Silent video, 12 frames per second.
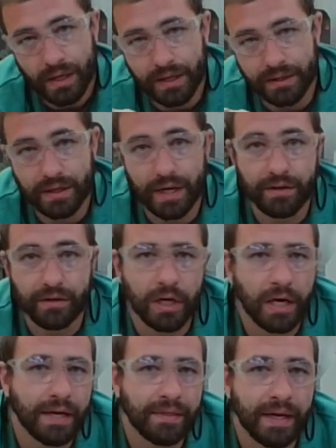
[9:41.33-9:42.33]
and kind of
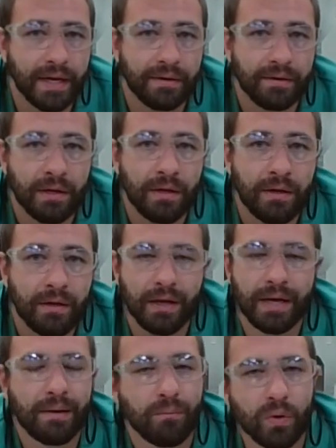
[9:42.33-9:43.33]
grind that
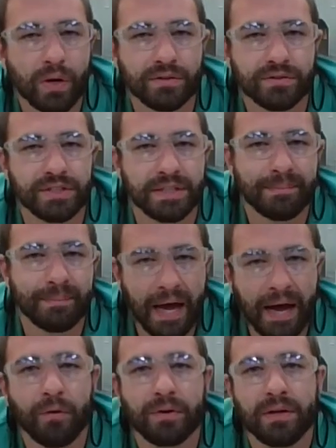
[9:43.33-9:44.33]
weld seam
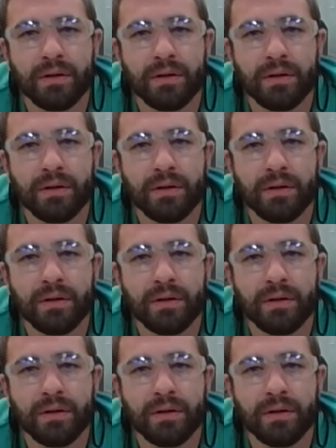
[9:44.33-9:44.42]
out.